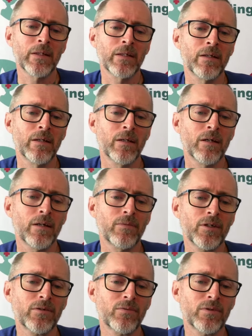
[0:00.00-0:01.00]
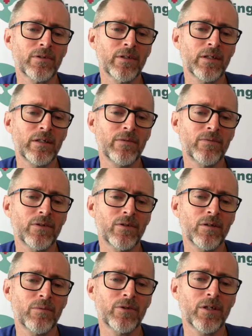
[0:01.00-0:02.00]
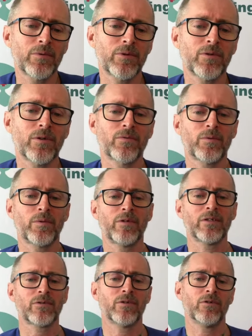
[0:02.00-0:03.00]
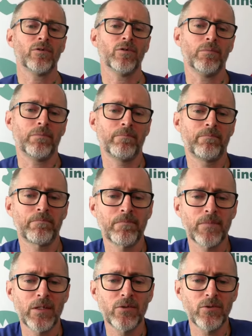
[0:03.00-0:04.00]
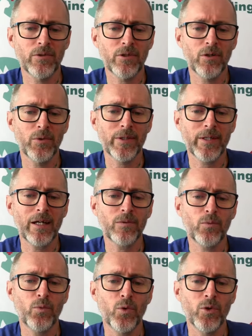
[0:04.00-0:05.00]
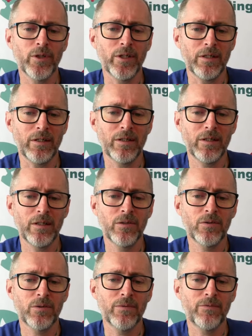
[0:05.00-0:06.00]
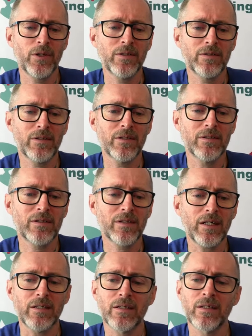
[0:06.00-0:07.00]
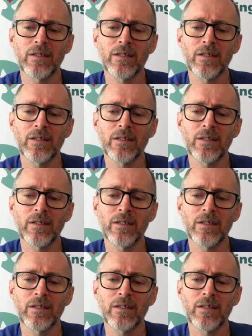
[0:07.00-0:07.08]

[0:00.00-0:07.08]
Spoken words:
I've just received a German Shepherd dog from a rescue group. She'll go without warning into a frenzied state.